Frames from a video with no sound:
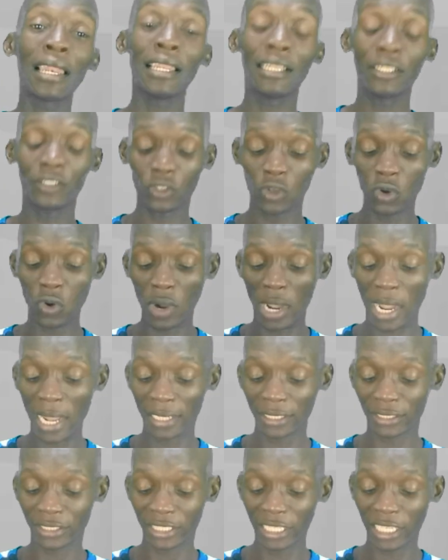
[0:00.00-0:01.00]
let's go
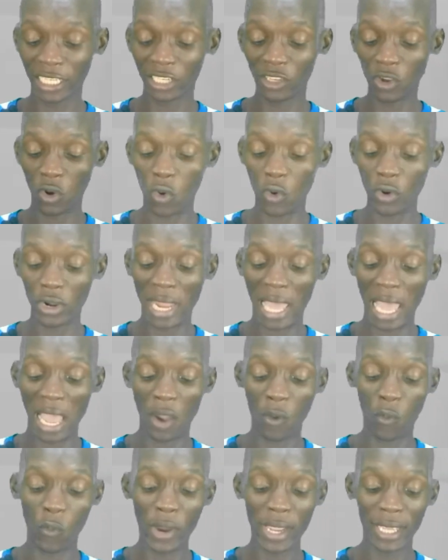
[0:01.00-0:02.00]
and check on
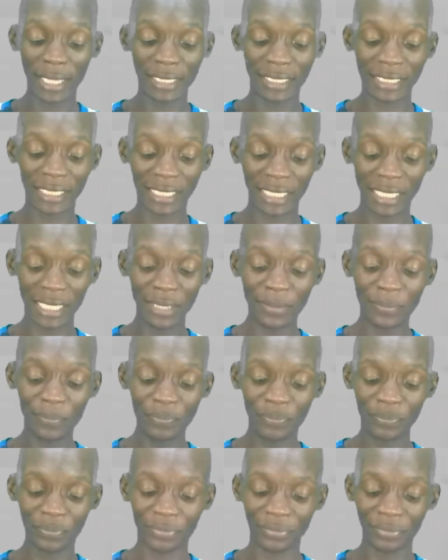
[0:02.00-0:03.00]
away
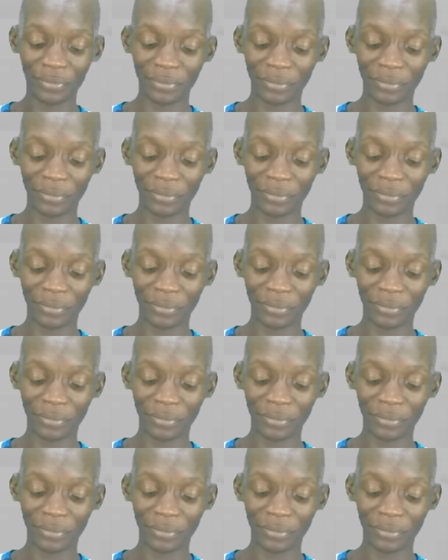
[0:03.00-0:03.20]
team,